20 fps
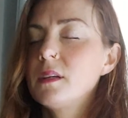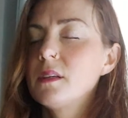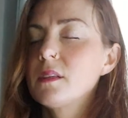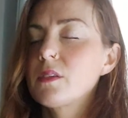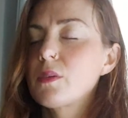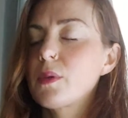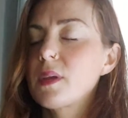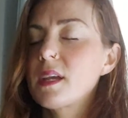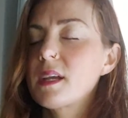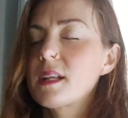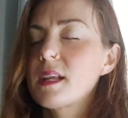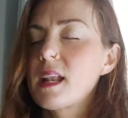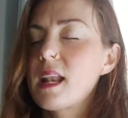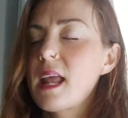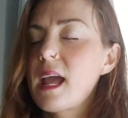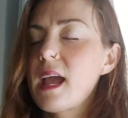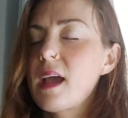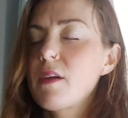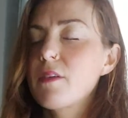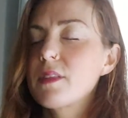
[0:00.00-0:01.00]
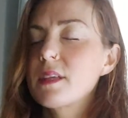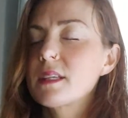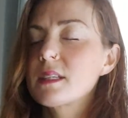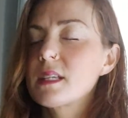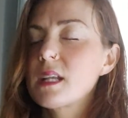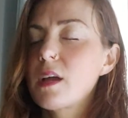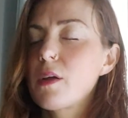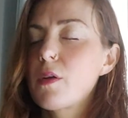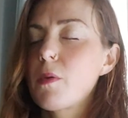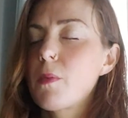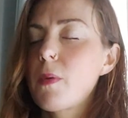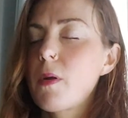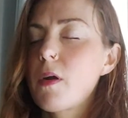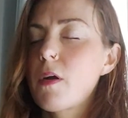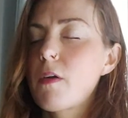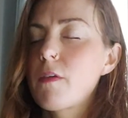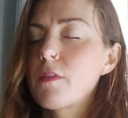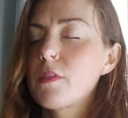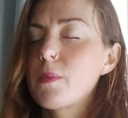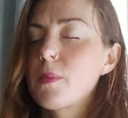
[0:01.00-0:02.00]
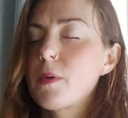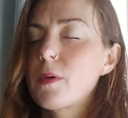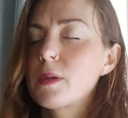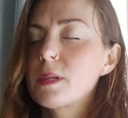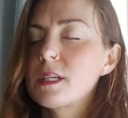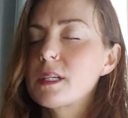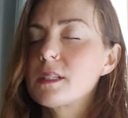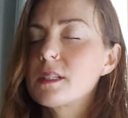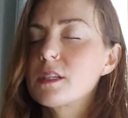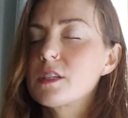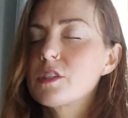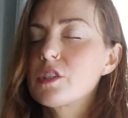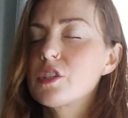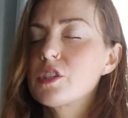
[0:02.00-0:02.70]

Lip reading: So we can allow this lower part of the body to